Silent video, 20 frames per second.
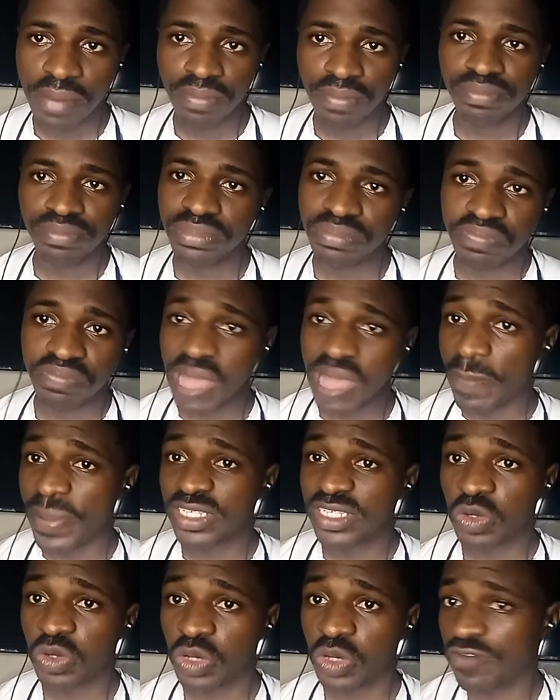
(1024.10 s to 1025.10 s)
And
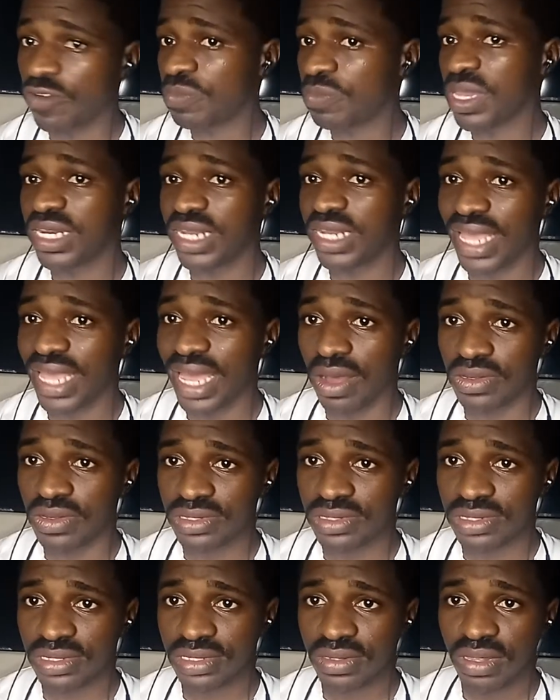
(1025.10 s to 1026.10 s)
that person could even be in the
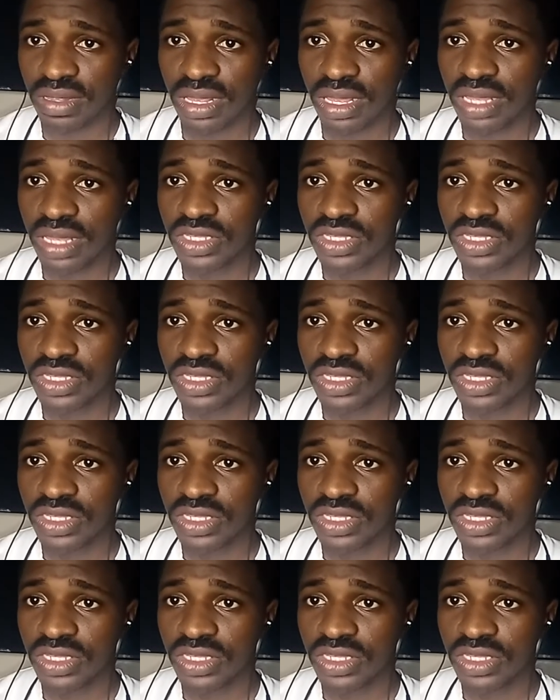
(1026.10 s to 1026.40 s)
house.